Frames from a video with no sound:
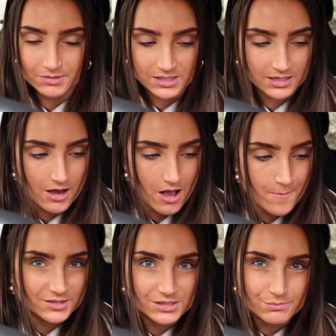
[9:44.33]
It's like a
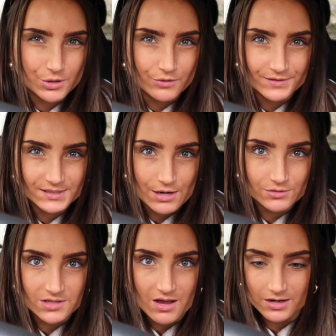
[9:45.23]
smooth
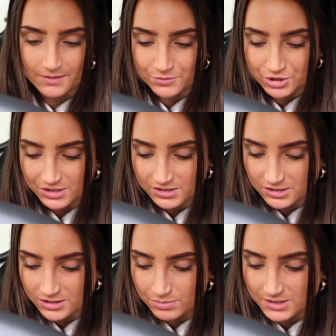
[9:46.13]
salsa and I'm
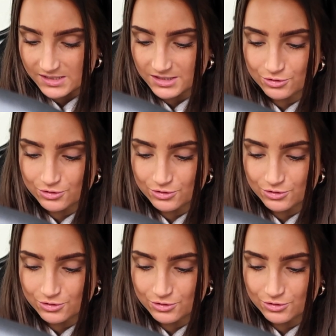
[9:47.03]
just obsessed.